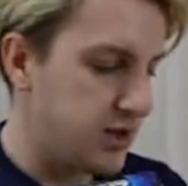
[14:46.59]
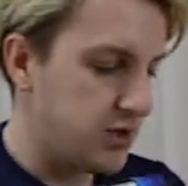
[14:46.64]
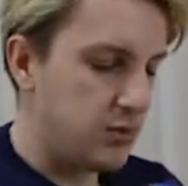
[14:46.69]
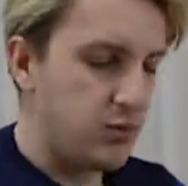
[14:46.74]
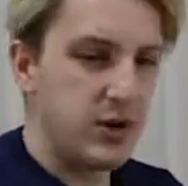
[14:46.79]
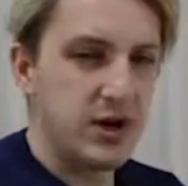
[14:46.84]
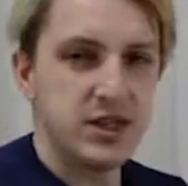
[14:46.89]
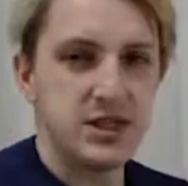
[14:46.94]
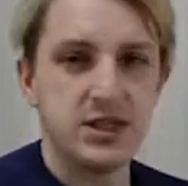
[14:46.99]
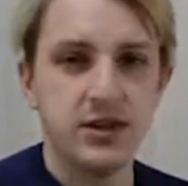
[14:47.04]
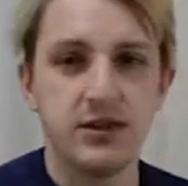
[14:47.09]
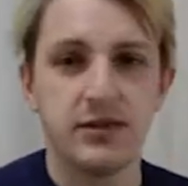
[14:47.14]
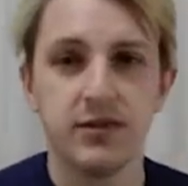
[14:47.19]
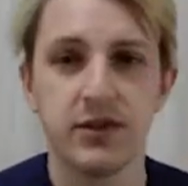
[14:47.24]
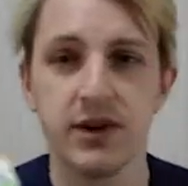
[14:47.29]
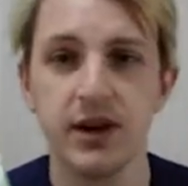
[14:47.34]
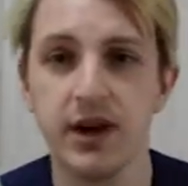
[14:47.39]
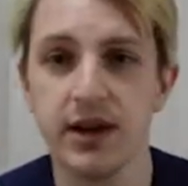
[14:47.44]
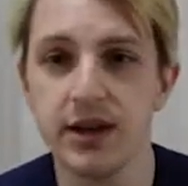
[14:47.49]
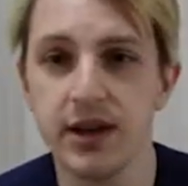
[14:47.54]
Whereas
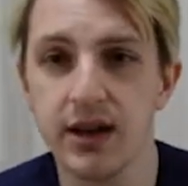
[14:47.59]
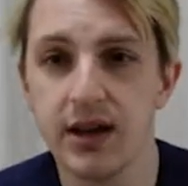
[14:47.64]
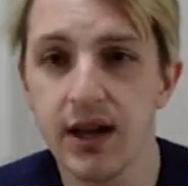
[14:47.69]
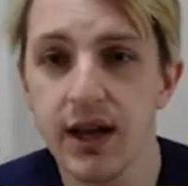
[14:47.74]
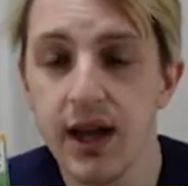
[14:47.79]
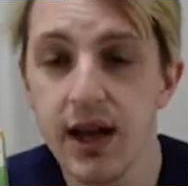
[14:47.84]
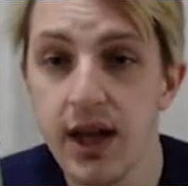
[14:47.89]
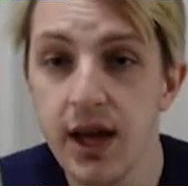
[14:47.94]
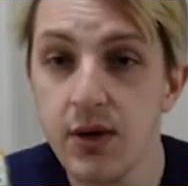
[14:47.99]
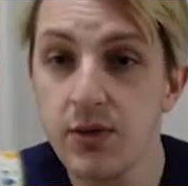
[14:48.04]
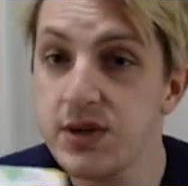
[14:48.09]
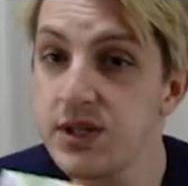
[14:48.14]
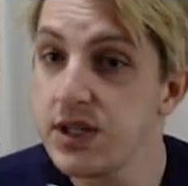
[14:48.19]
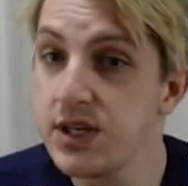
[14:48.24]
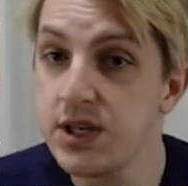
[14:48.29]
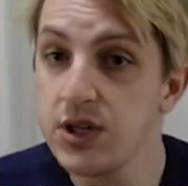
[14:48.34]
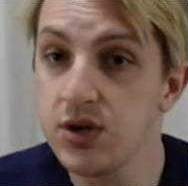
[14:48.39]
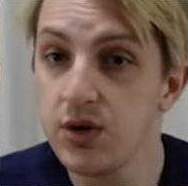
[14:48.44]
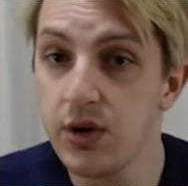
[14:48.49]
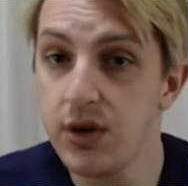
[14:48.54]
for Nana, it was an
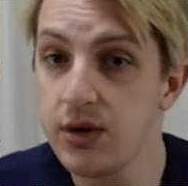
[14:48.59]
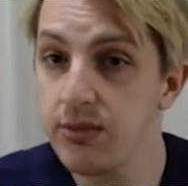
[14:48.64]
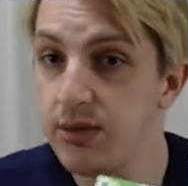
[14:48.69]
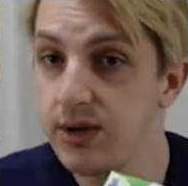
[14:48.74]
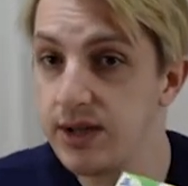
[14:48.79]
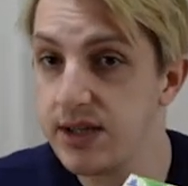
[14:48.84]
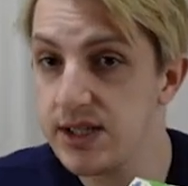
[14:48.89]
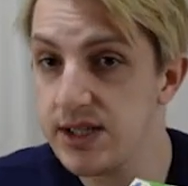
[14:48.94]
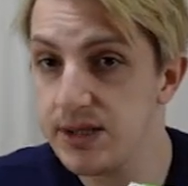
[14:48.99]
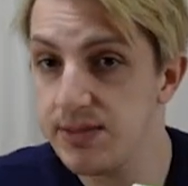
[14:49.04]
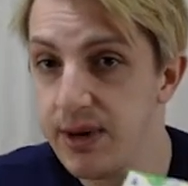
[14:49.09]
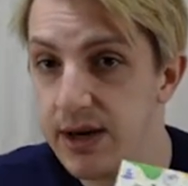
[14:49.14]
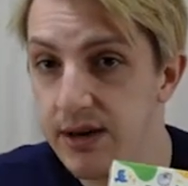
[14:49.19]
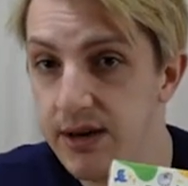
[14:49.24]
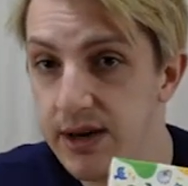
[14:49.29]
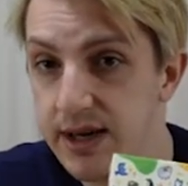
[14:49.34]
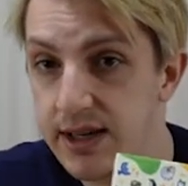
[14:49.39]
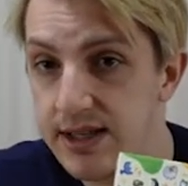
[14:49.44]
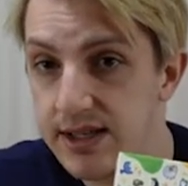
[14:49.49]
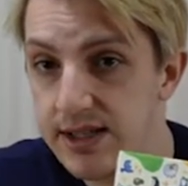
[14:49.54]
enjoyable
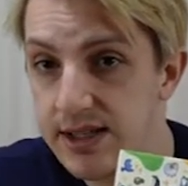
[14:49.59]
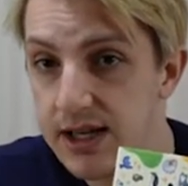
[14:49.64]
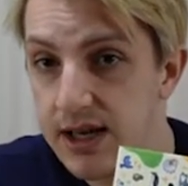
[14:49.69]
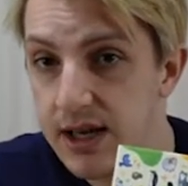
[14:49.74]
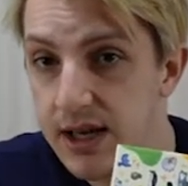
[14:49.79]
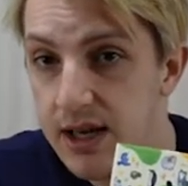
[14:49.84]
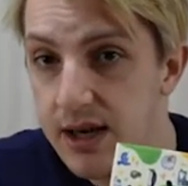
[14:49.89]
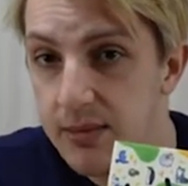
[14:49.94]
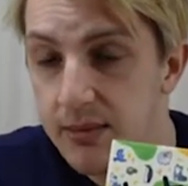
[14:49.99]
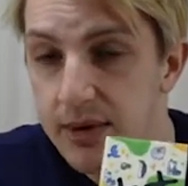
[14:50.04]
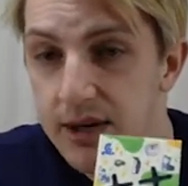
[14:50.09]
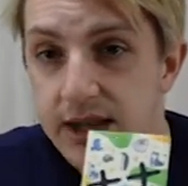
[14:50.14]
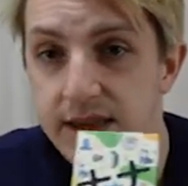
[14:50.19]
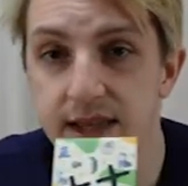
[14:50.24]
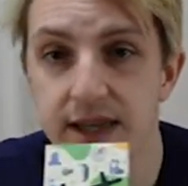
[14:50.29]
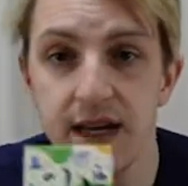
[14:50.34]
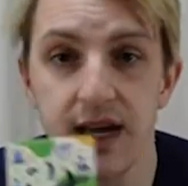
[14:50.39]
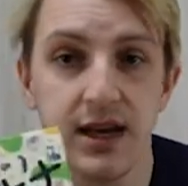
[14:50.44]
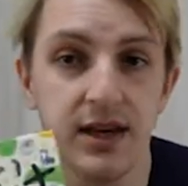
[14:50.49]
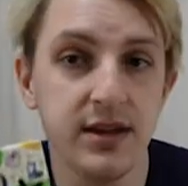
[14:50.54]
experience, but at
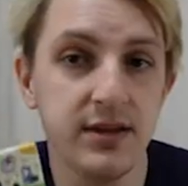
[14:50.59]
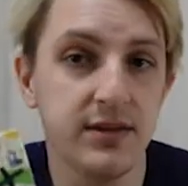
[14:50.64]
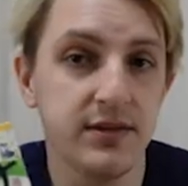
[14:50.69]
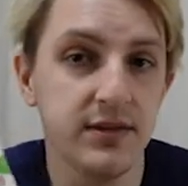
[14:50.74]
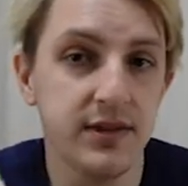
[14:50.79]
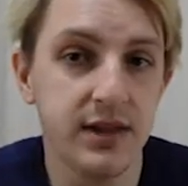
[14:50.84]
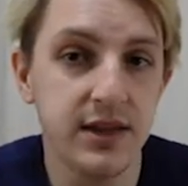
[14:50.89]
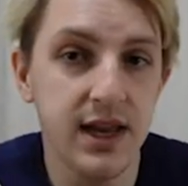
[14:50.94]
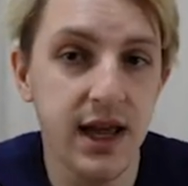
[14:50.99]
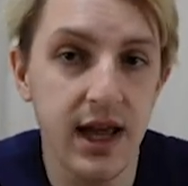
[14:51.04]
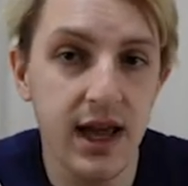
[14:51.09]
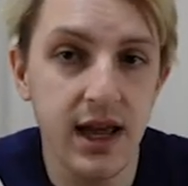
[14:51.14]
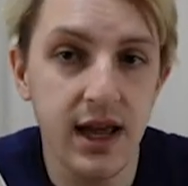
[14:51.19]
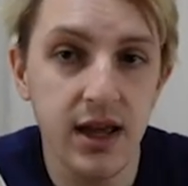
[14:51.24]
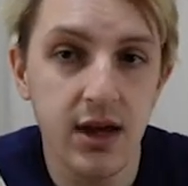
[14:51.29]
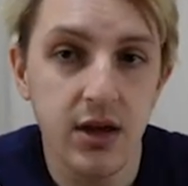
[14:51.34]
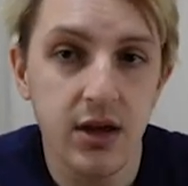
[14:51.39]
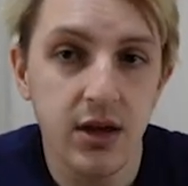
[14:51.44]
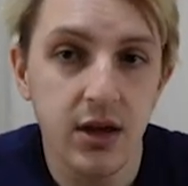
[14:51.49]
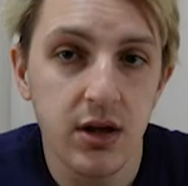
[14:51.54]
the end of the
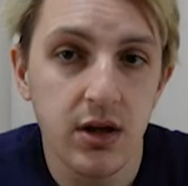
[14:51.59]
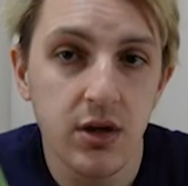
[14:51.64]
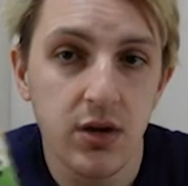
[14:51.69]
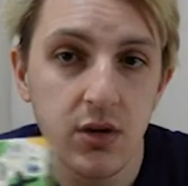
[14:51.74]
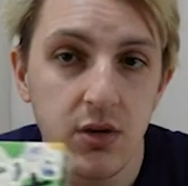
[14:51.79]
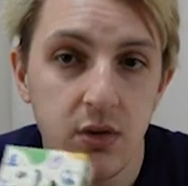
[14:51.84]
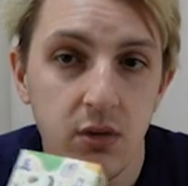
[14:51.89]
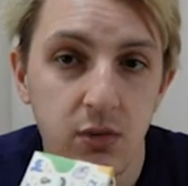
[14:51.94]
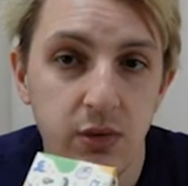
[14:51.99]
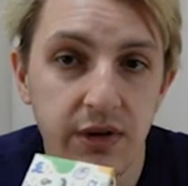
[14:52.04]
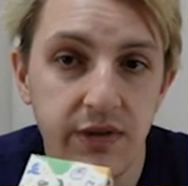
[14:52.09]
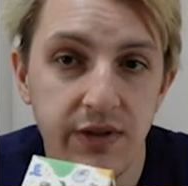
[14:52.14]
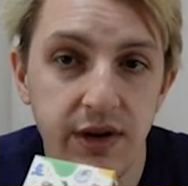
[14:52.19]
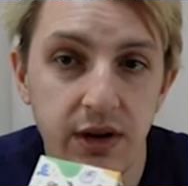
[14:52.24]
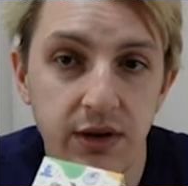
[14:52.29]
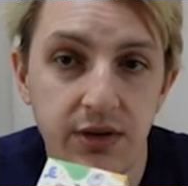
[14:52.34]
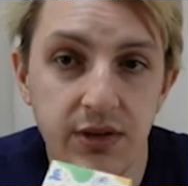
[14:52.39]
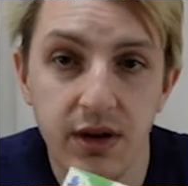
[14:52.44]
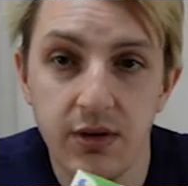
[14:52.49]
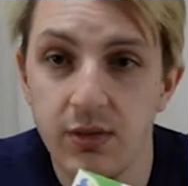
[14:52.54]
day, we
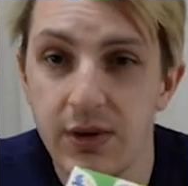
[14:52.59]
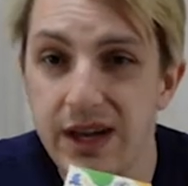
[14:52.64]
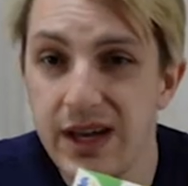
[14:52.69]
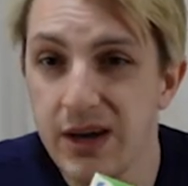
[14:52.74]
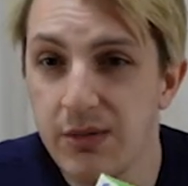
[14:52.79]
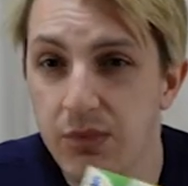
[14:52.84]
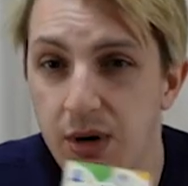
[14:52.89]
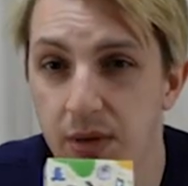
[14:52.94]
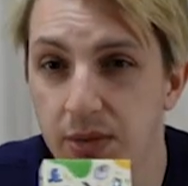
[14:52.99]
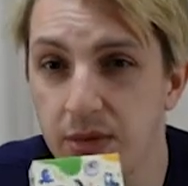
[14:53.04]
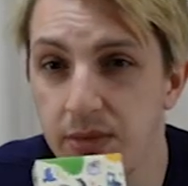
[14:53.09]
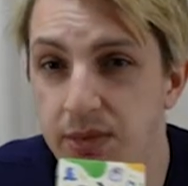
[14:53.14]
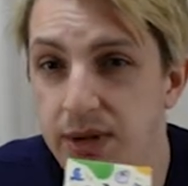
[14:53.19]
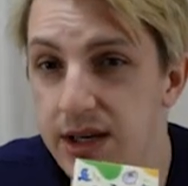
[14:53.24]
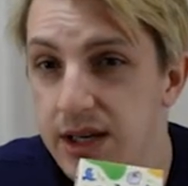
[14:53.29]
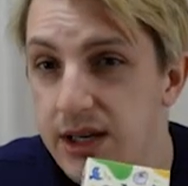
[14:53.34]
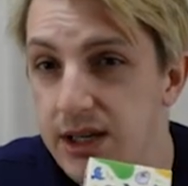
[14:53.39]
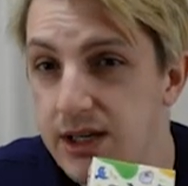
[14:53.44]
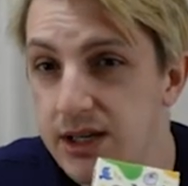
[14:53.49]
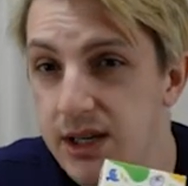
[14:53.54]
felt that we had
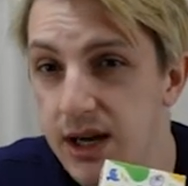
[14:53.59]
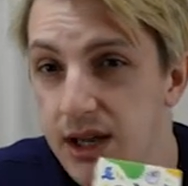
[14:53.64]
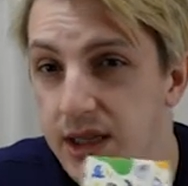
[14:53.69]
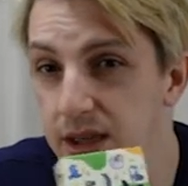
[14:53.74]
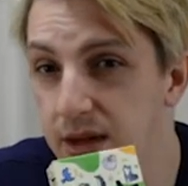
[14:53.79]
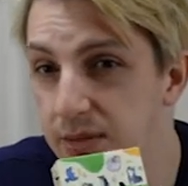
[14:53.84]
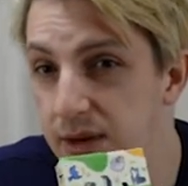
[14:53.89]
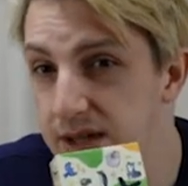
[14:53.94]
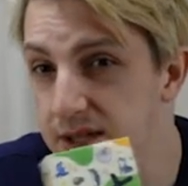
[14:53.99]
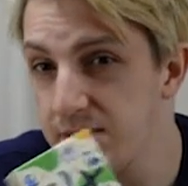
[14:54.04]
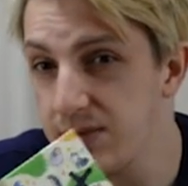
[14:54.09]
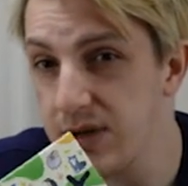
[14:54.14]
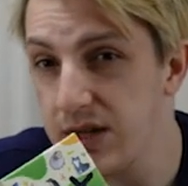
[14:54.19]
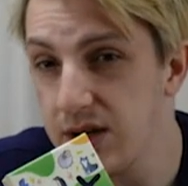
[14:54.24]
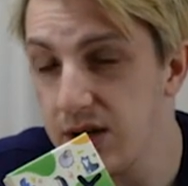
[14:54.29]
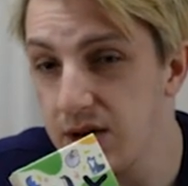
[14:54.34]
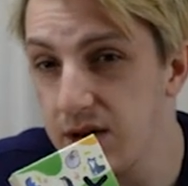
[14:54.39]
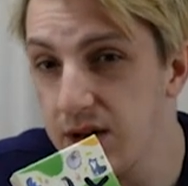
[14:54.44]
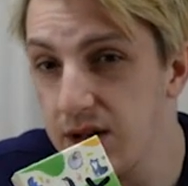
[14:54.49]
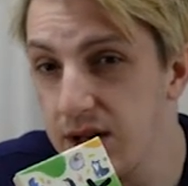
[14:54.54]
probably done the best we
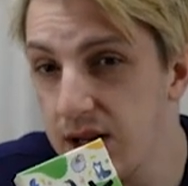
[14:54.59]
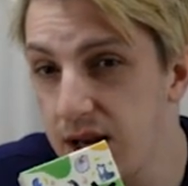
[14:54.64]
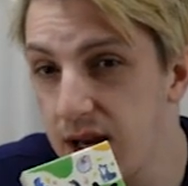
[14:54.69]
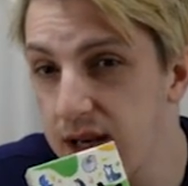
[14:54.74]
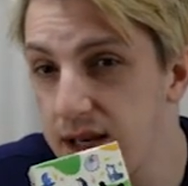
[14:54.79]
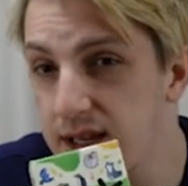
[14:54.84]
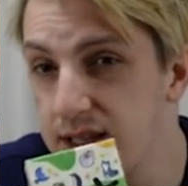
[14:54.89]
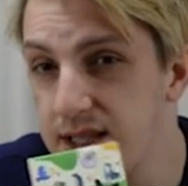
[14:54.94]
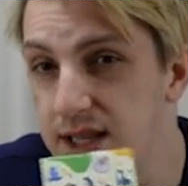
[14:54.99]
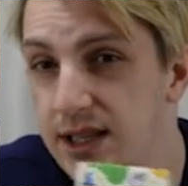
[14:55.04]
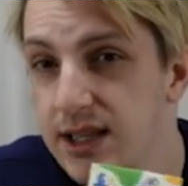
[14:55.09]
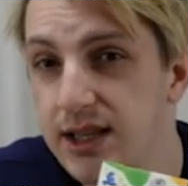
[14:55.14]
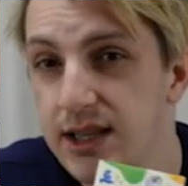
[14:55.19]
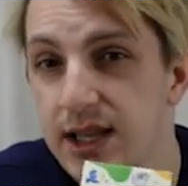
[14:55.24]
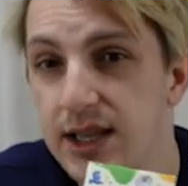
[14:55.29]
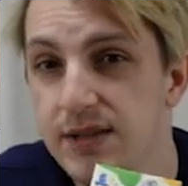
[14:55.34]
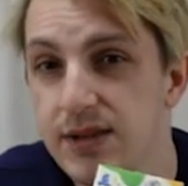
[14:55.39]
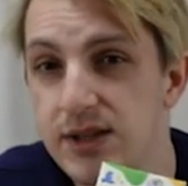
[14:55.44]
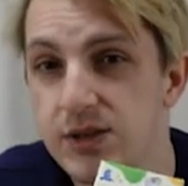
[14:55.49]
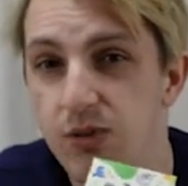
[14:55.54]
could and it didn't
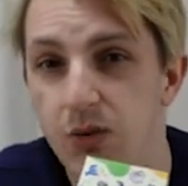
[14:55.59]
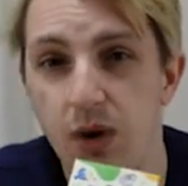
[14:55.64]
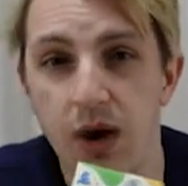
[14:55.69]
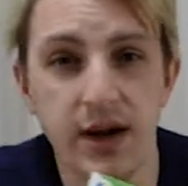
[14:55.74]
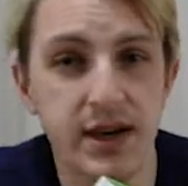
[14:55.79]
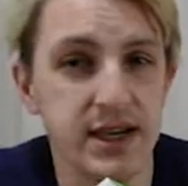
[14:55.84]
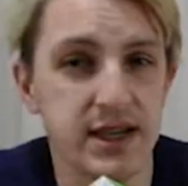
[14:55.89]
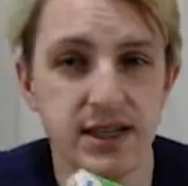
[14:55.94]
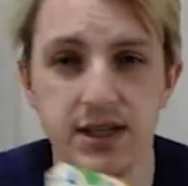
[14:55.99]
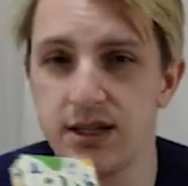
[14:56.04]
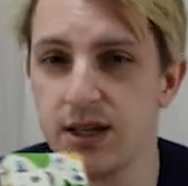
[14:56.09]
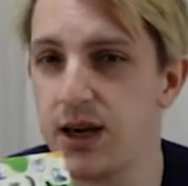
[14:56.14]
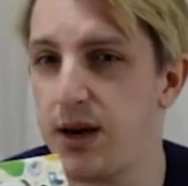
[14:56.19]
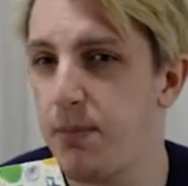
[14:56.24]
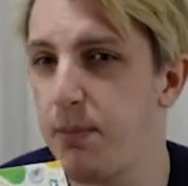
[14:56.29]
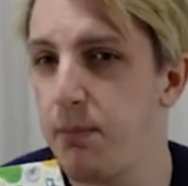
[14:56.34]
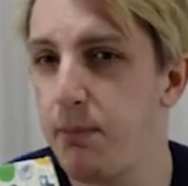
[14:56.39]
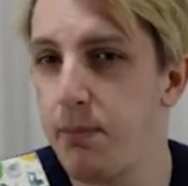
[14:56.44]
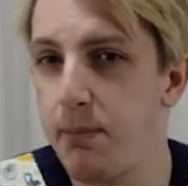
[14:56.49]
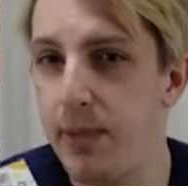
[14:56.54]
leave us wanting to
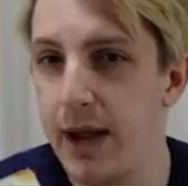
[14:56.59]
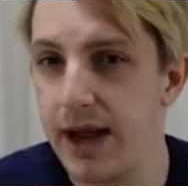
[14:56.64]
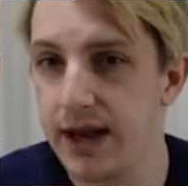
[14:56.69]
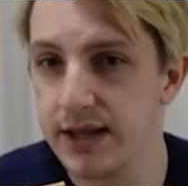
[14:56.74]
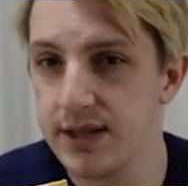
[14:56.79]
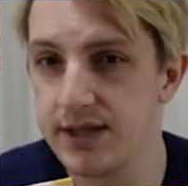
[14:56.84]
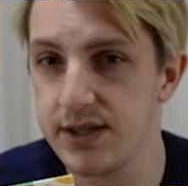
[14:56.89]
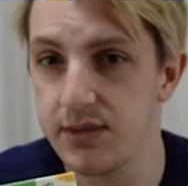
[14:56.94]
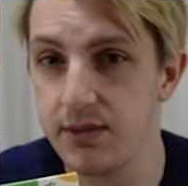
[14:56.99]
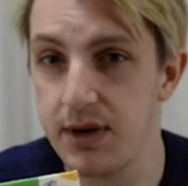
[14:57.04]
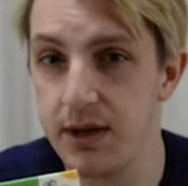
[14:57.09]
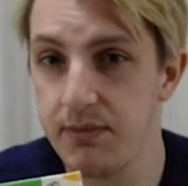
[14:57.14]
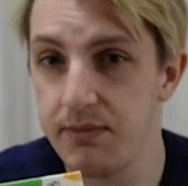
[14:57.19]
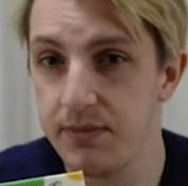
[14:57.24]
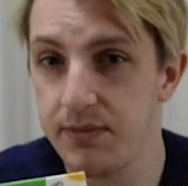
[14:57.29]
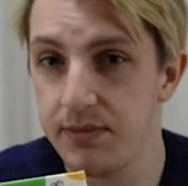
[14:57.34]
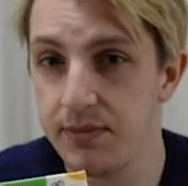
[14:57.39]
come back to it.